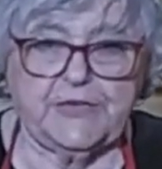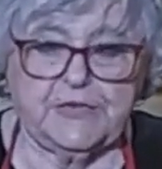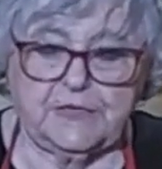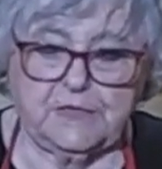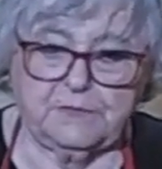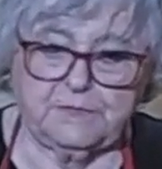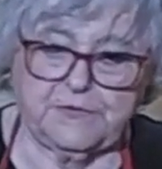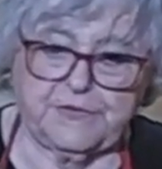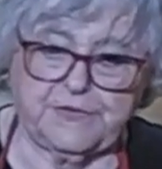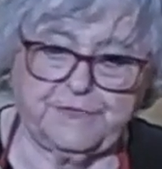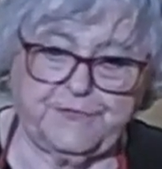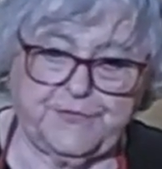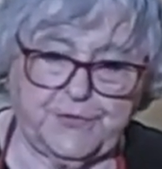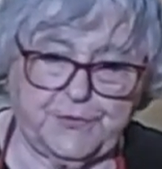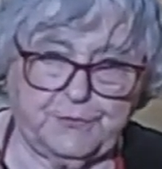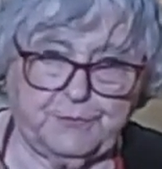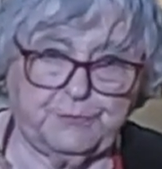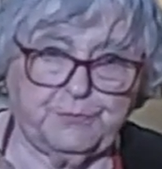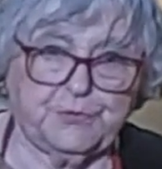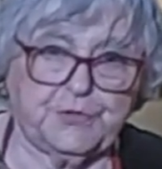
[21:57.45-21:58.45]
it up with
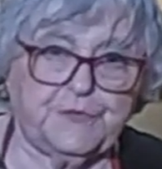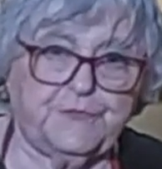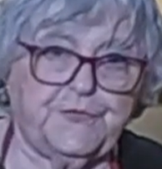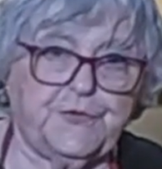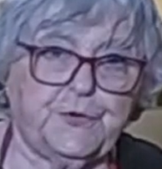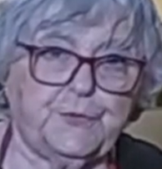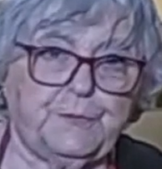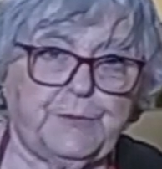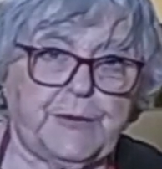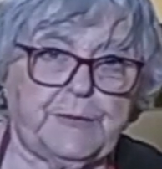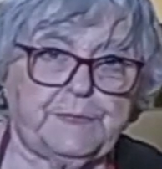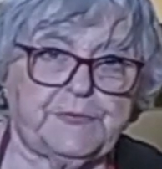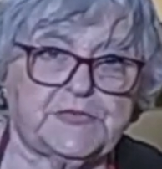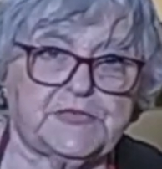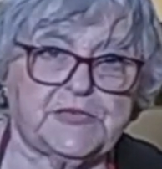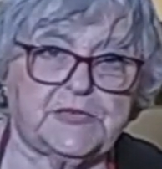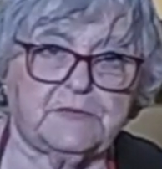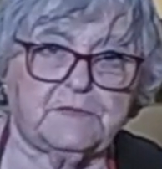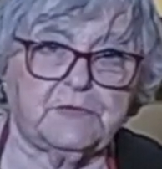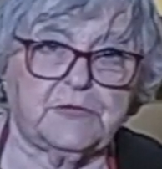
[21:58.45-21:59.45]
put a few
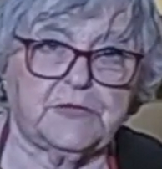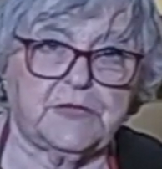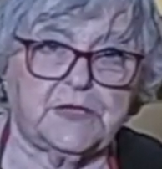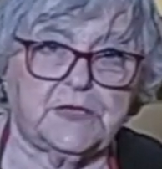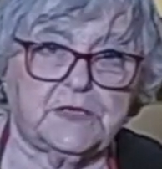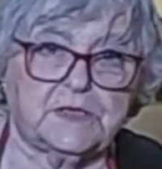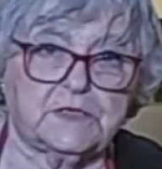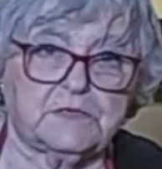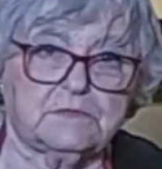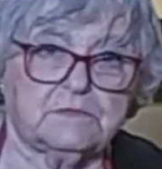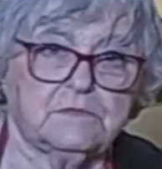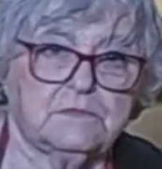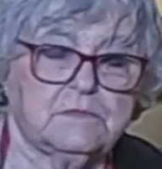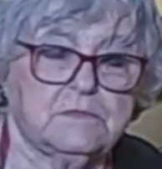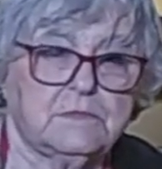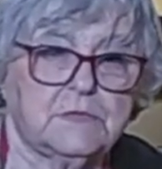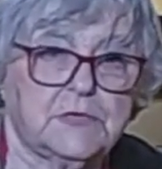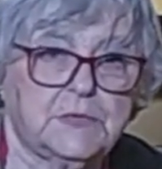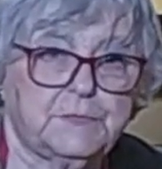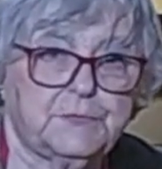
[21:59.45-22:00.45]
peppers in with it
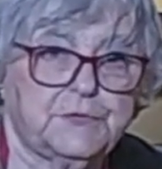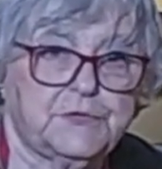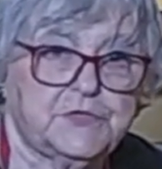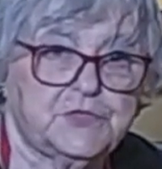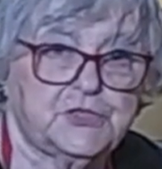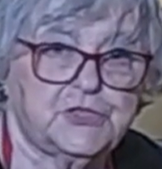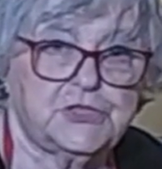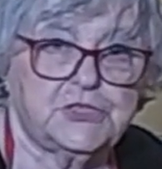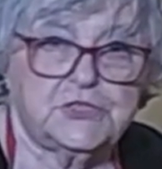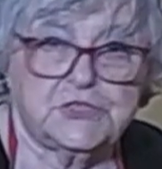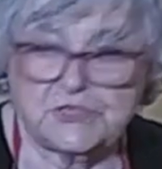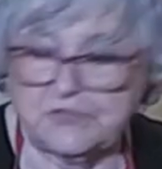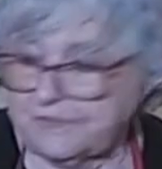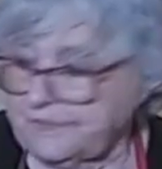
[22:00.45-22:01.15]
when I put the cheese